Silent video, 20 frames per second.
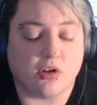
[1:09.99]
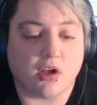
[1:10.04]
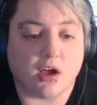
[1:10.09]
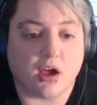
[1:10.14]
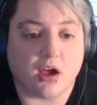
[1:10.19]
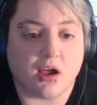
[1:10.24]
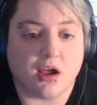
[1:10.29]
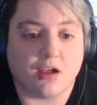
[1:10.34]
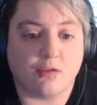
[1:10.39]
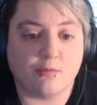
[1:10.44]

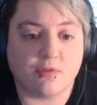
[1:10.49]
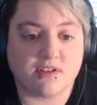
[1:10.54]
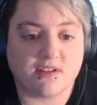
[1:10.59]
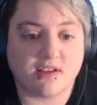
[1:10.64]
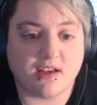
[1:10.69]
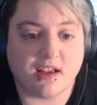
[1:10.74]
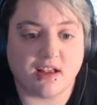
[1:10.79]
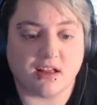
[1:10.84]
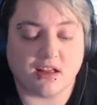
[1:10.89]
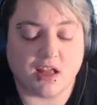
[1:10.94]
I've been
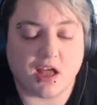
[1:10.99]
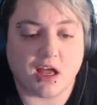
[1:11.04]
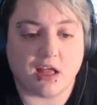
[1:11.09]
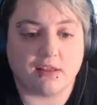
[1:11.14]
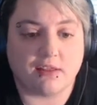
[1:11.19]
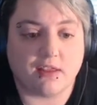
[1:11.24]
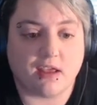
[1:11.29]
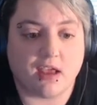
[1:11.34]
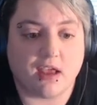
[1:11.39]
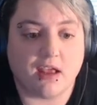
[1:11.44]
saying a
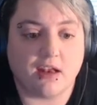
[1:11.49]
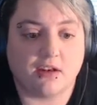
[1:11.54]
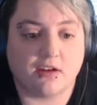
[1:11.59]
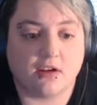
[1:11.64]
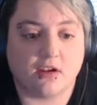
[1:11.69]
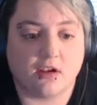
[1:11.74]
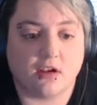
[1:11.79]
lot that